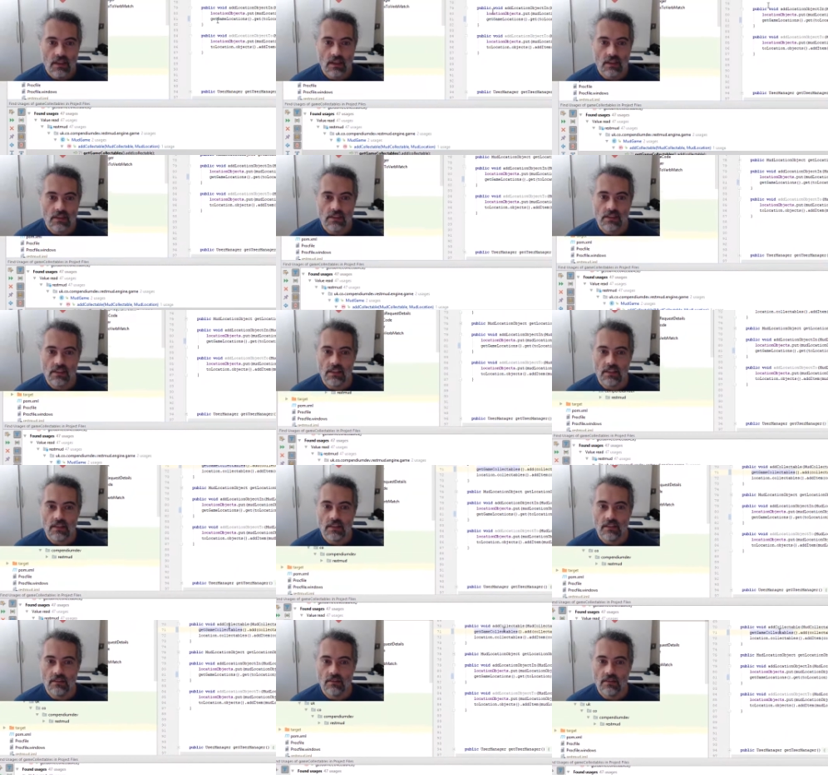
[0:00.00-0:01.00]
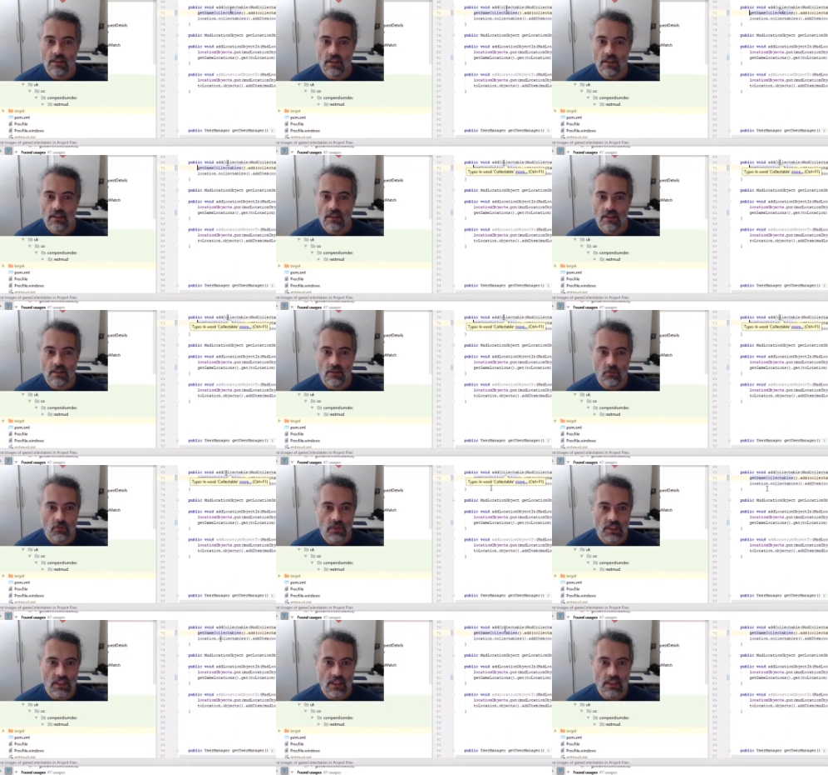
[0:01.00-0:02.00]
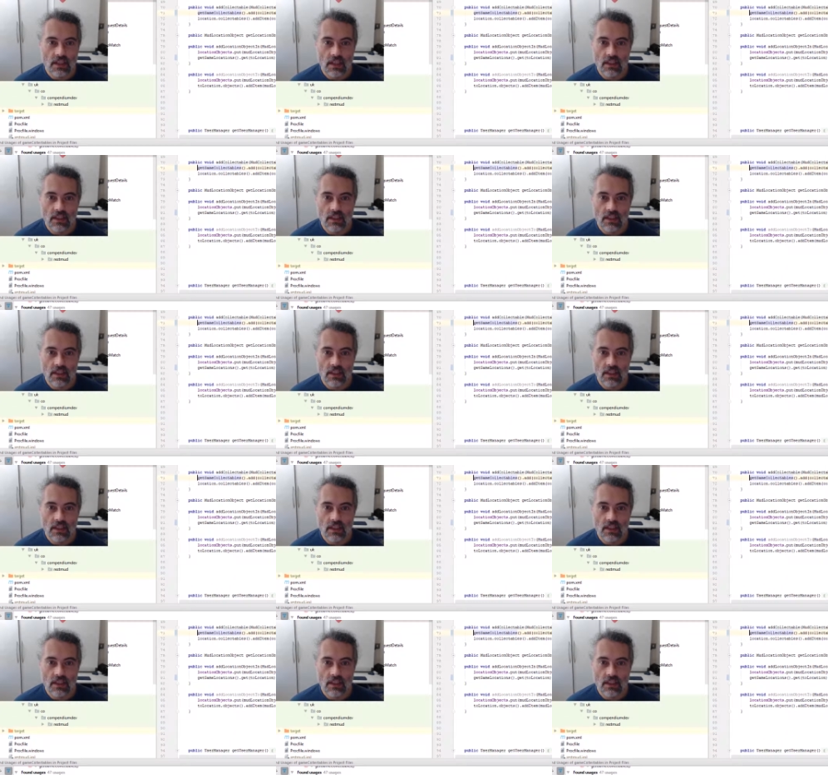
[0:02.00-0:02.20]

I can see that we,